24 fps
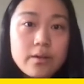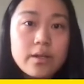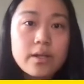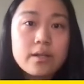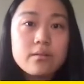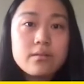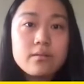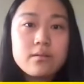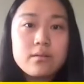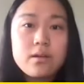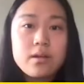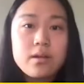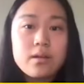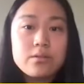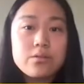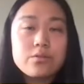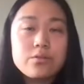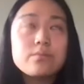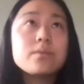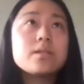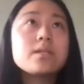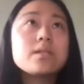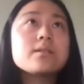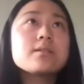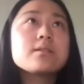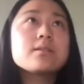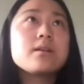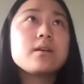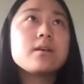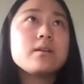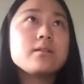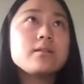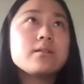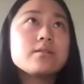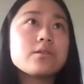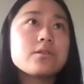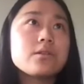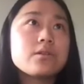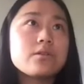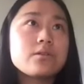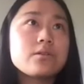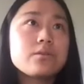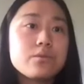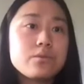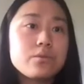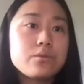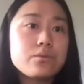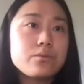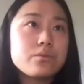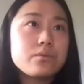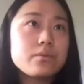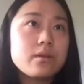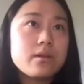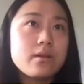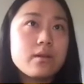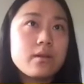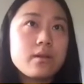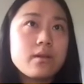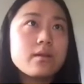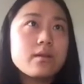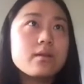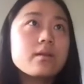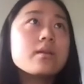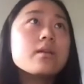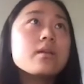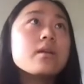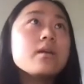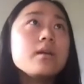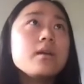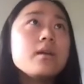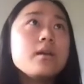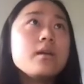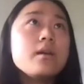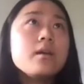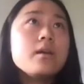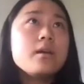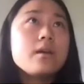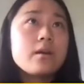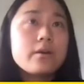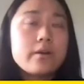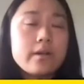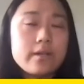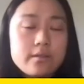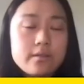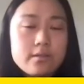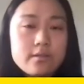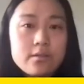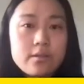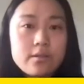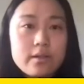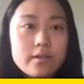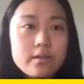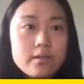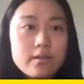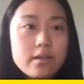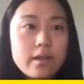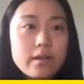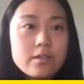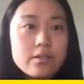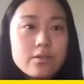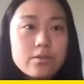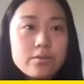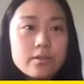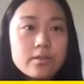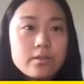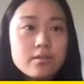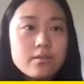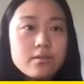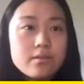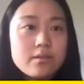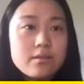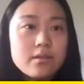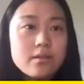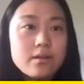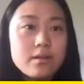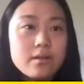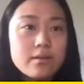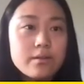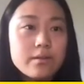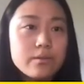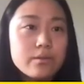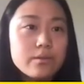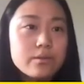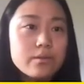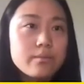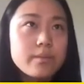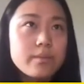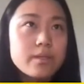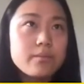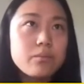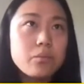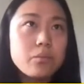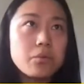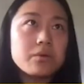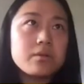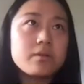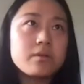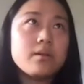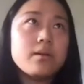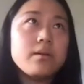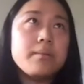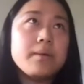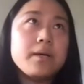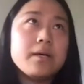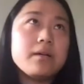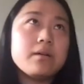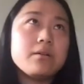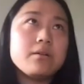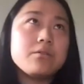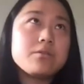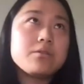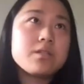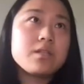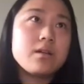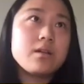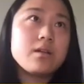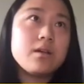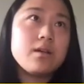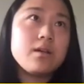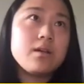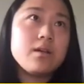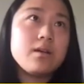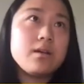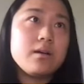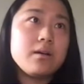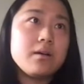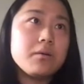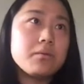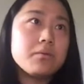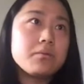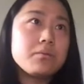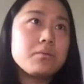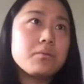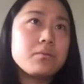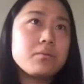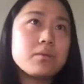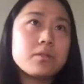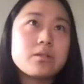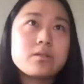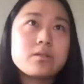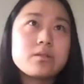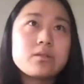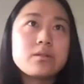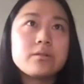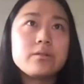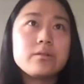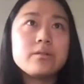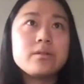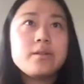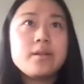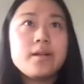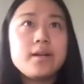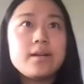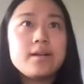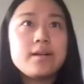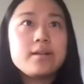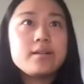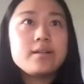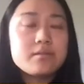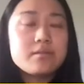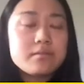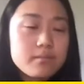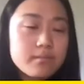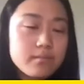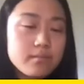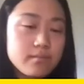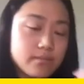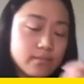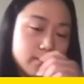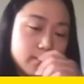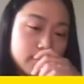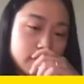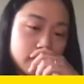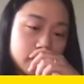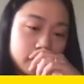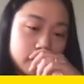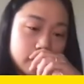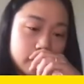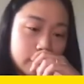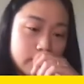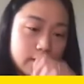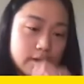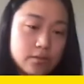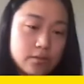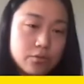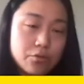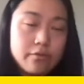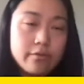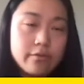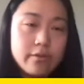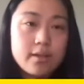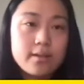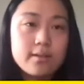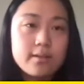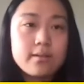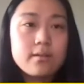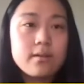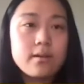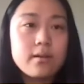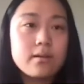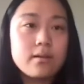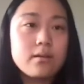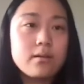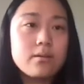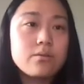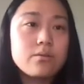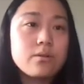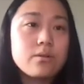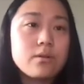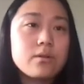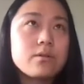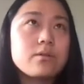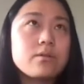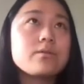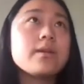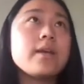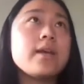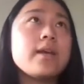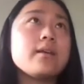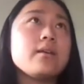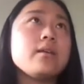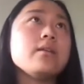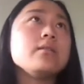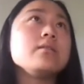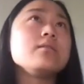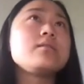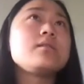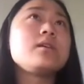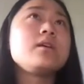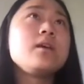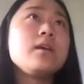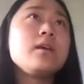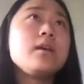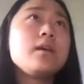Okay, 2 minutes. So, all right. So I just want to tell you a bit more about what's going on, like sort of at Google, and